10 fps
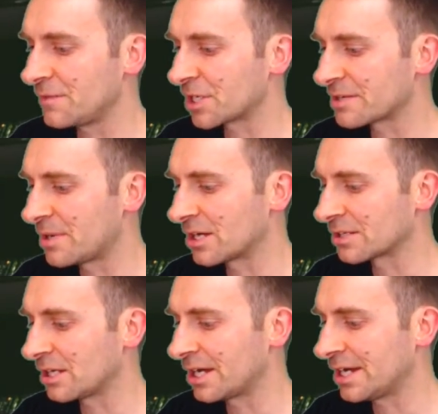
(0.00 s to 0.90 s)
your command
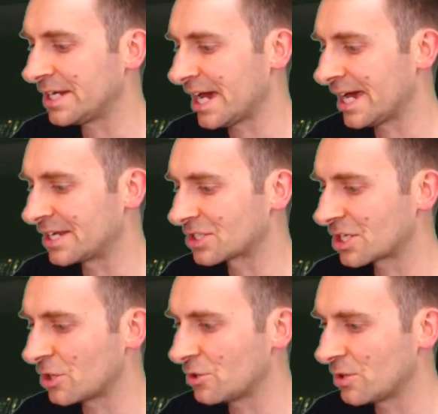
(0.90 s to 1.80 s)
line and
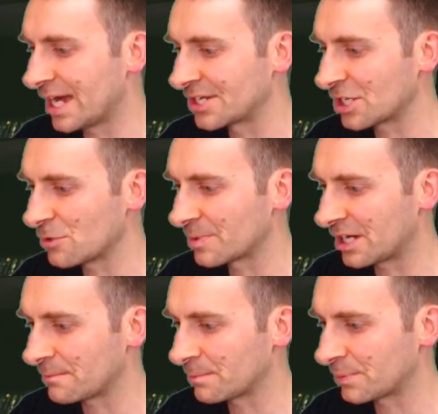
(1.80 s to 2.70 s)
go and open
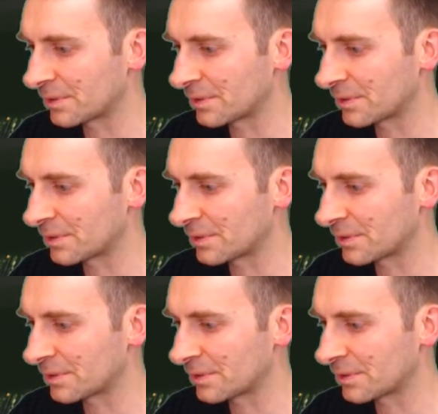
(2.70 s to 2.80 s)
up